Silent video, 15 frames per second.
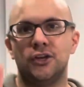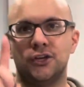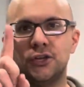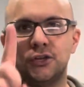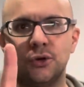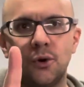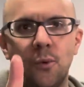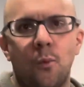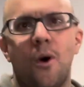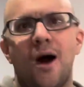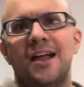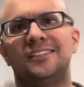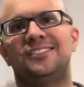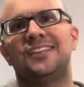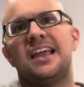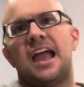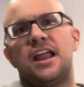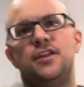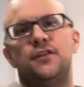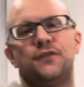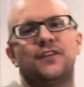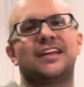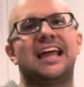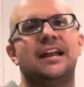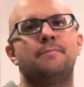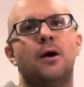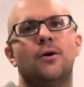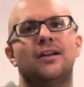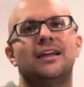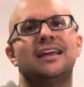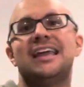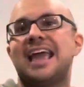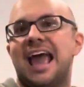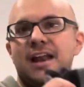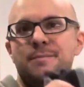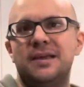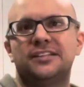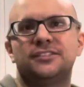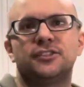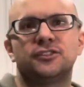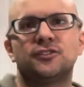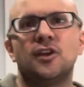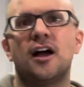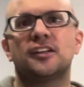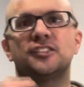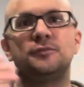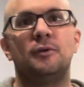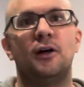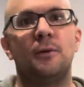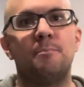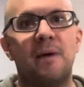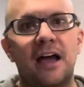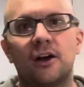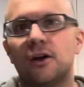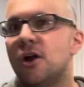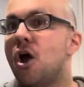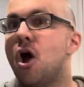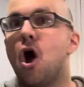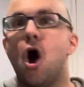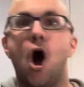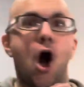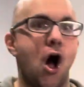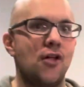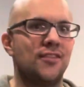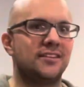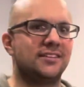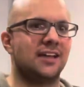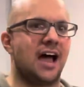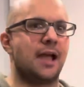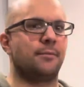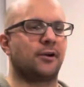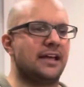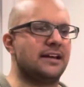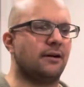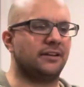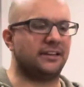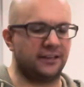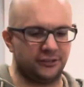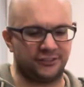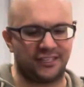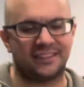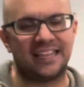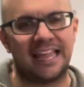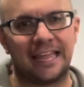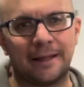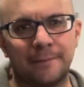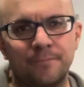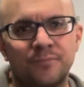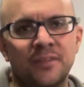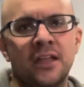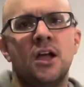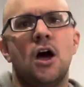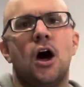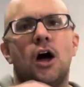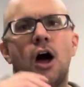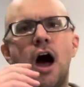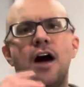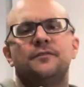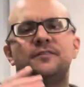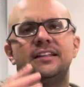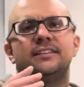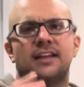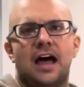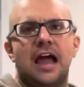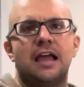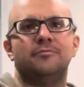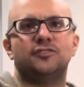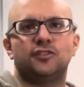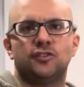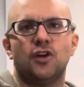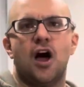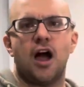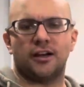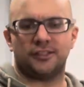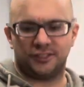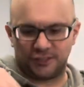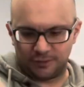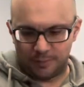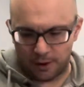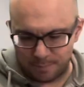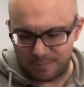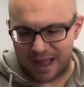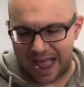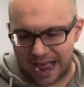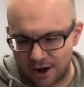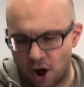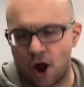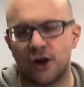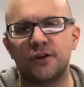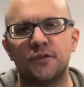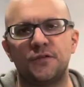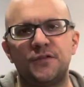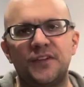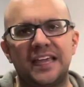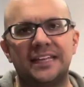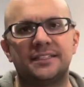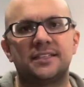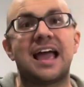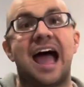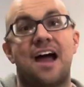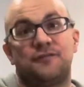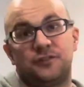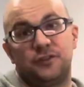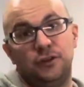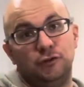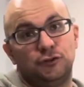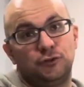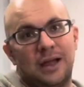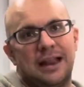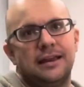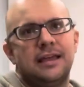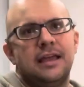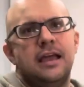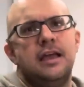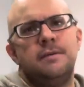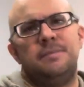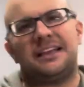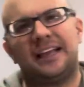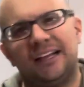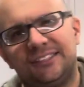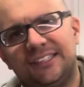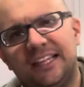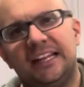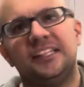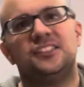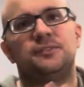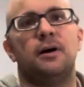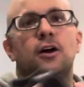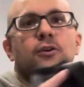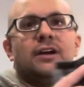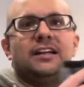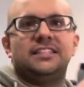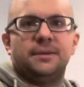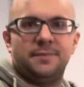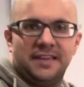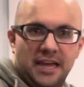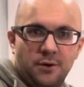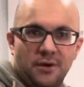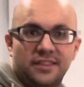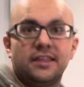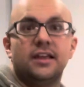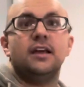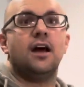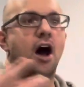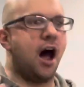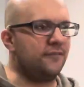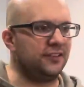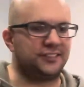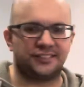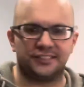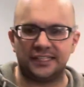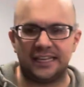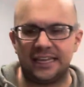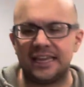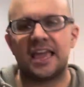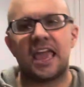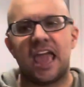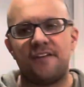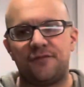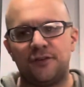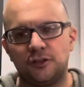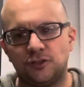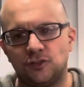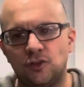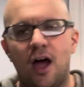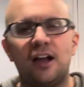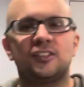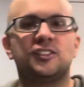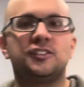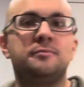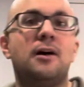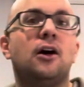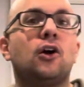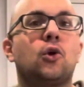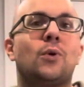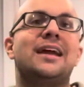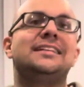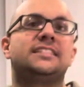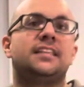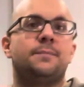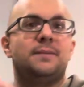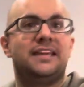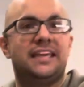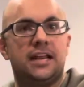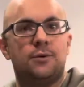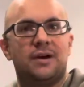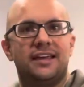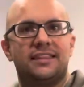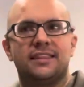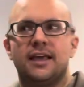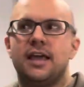You do it once and you forget about it, and it makes your socks smell better all the time. Okay, now here's the thing. Oftentimes, socks smell bad on your feet after you sweat because they didn't smell great to begin with. Obviously, if your socks smell great to begin with,